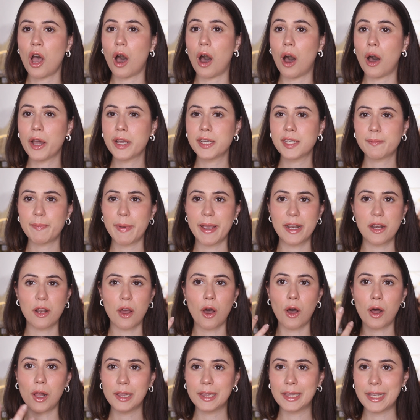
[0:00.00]
I spent
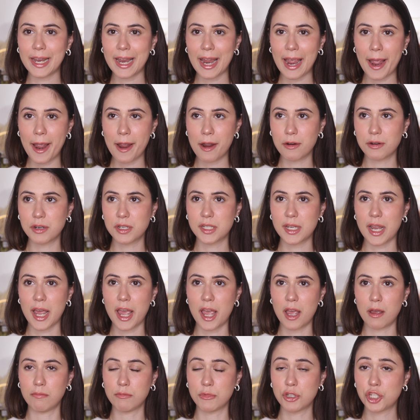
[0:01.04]
all day out
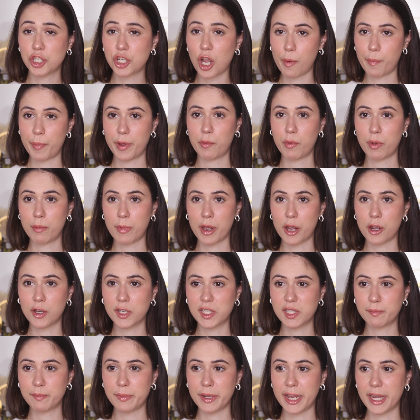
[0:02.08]
shopping with my
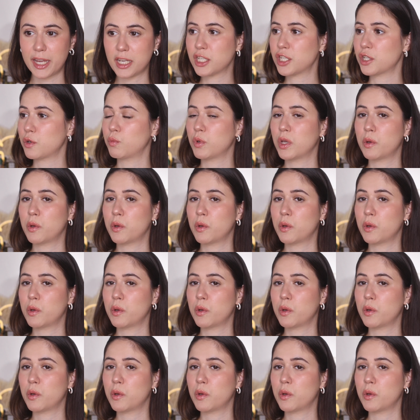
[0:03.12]
husband.